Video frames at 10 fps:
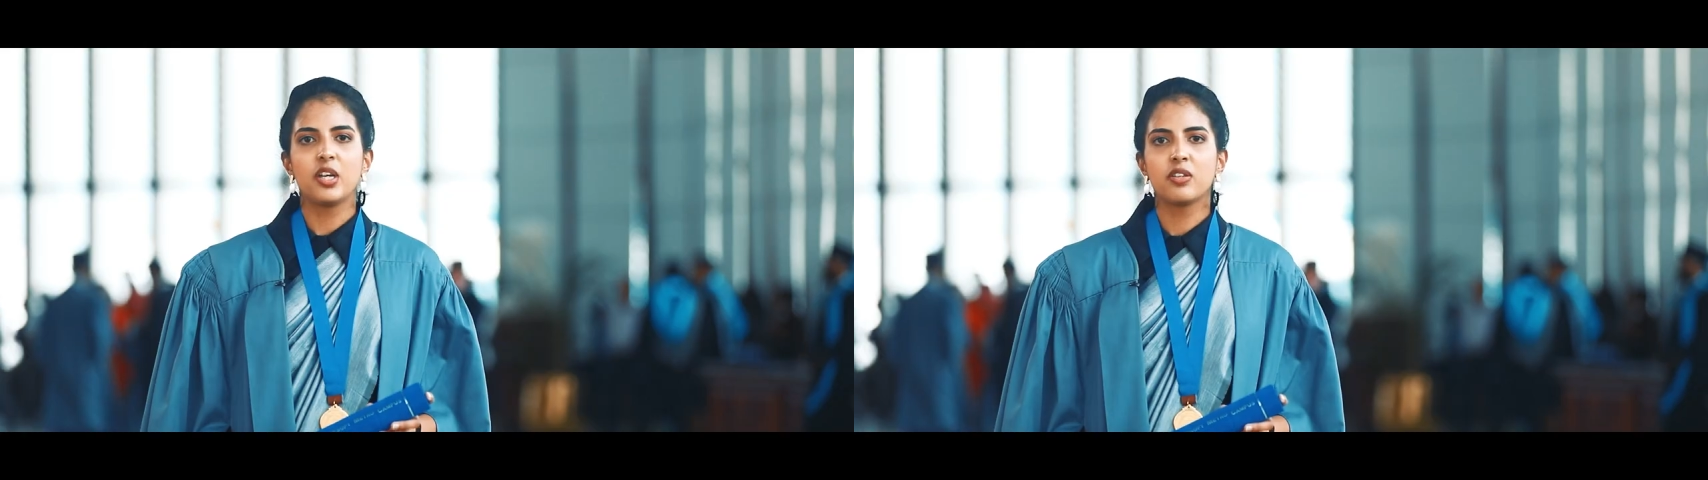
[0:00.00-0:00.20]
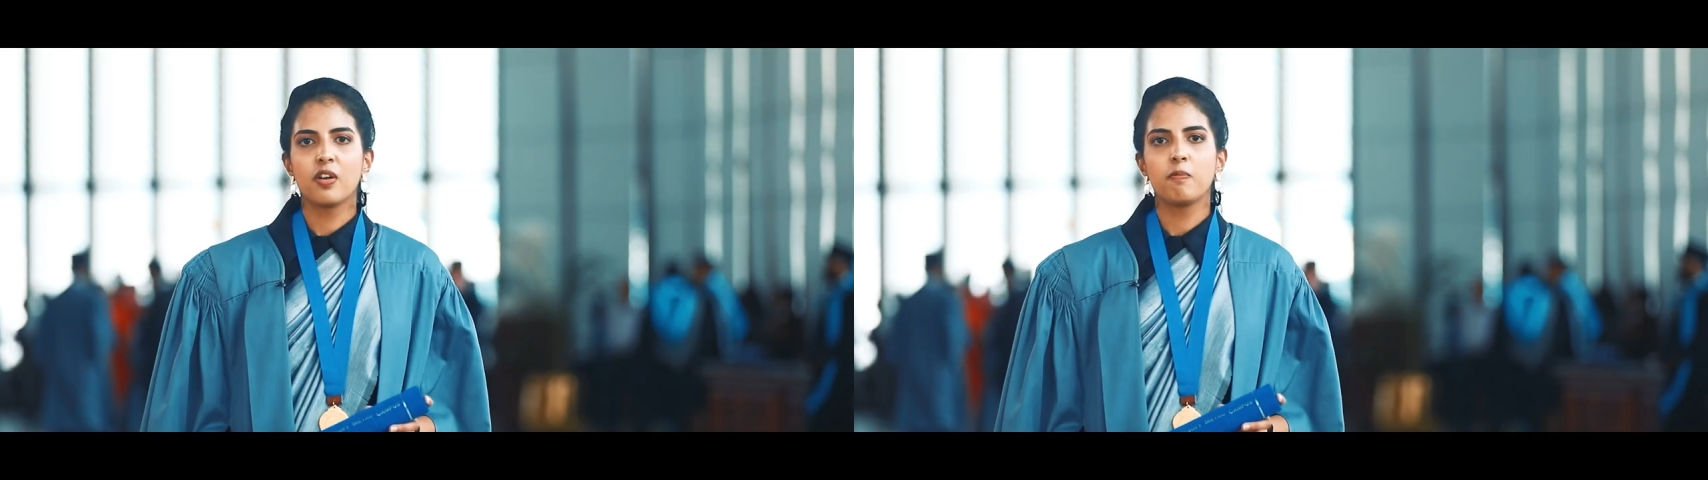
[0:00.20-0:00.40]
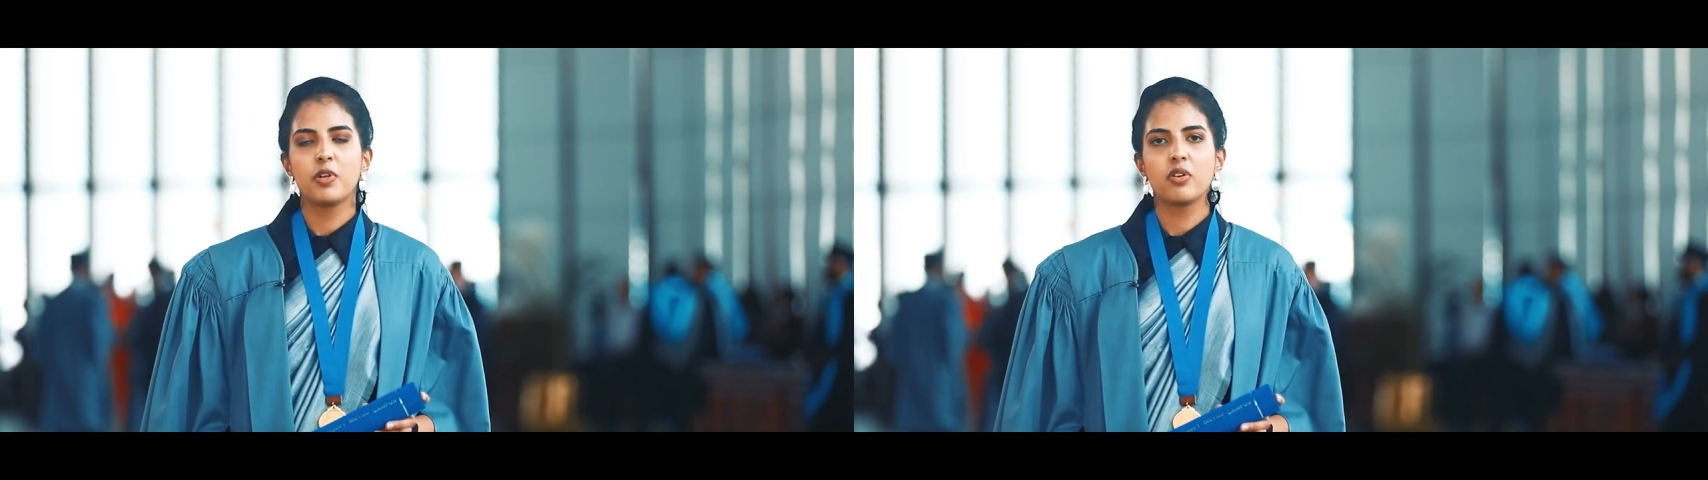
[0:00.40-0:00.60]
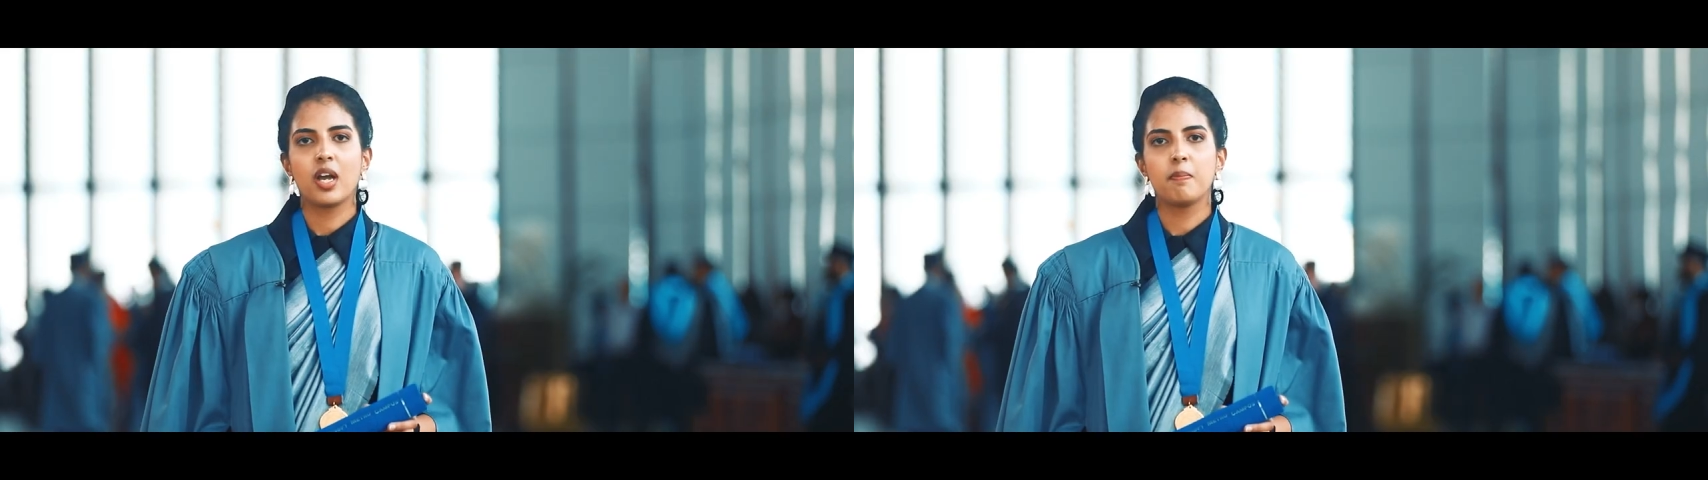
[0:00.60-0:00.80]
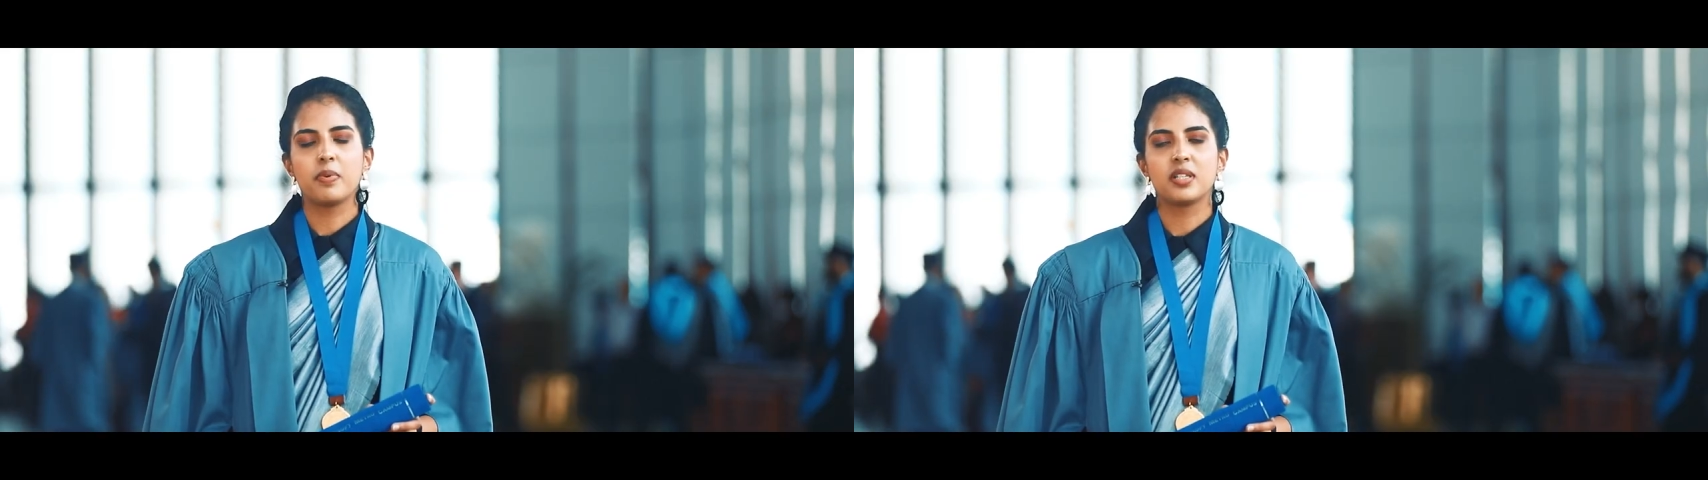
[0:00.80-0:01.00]
ESOFT Metro
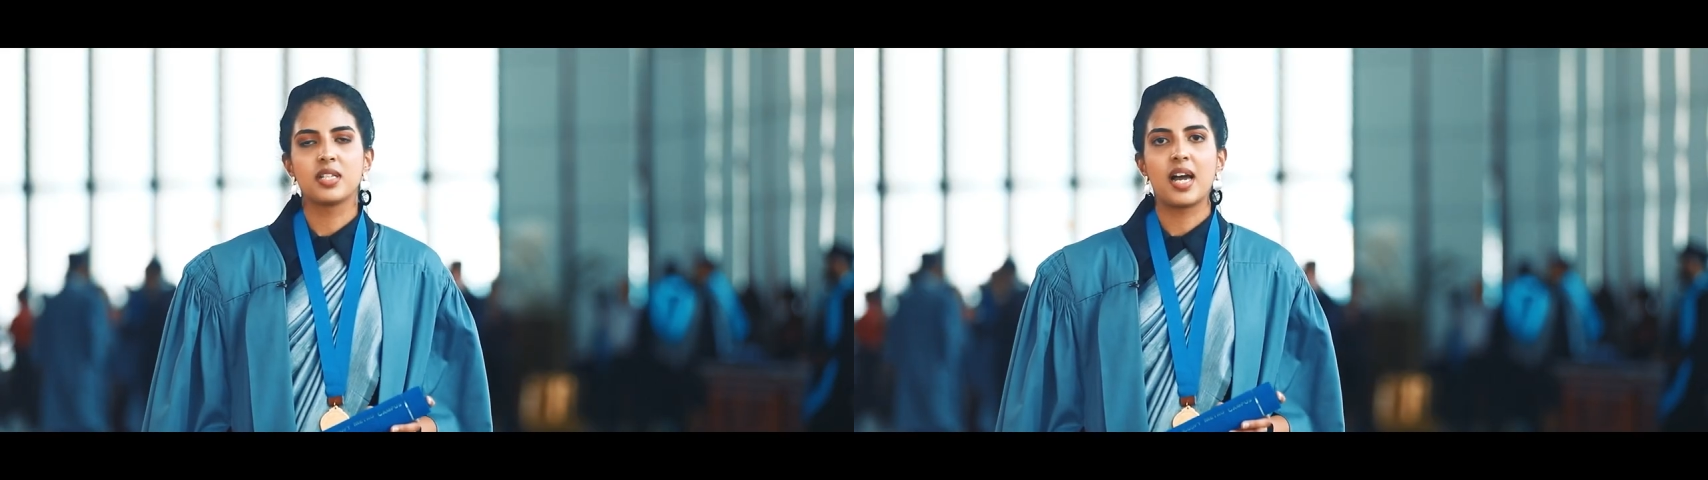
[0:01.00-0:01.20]
Campus